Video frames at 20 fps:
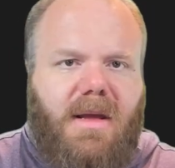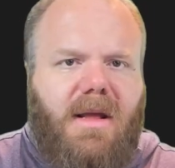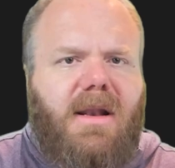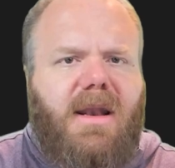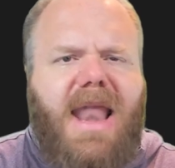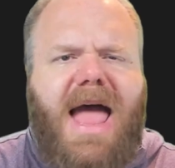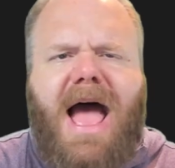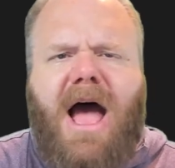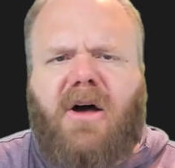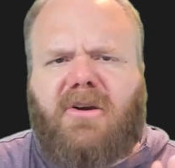
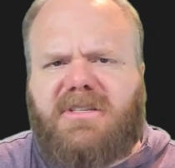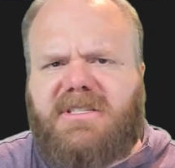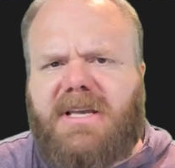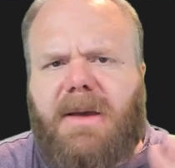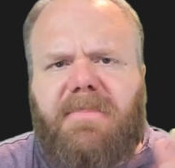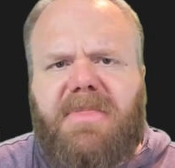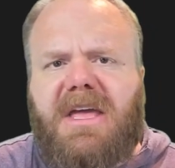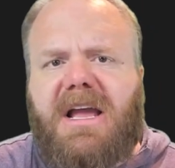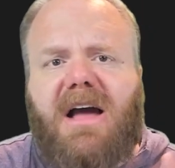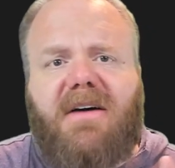Now,
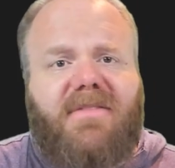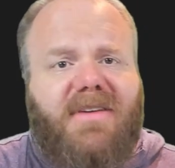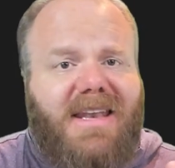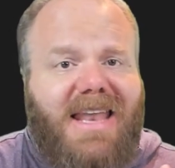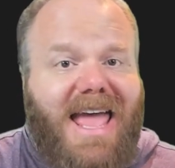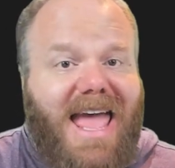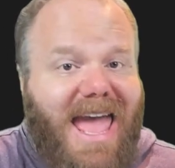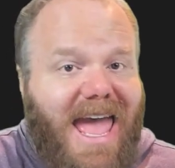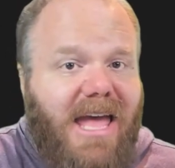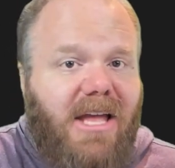something of an
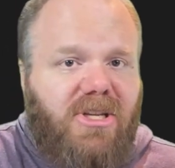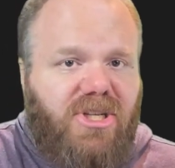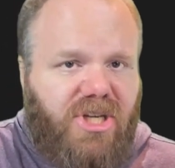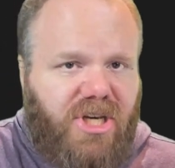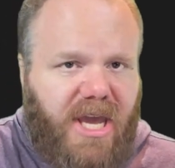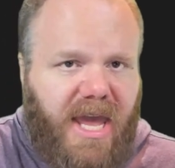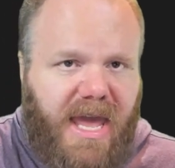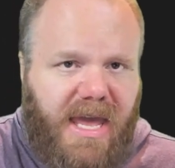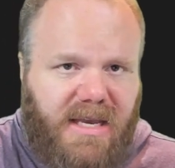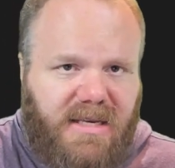edge
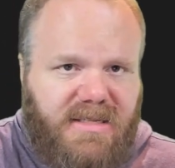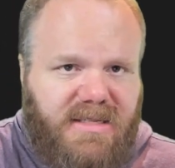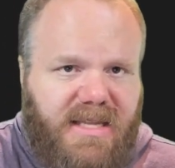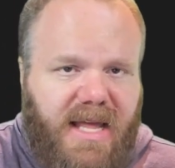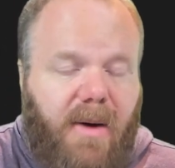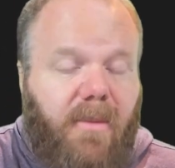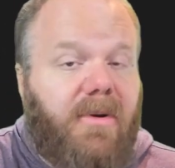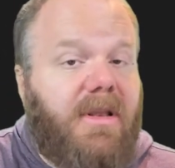case that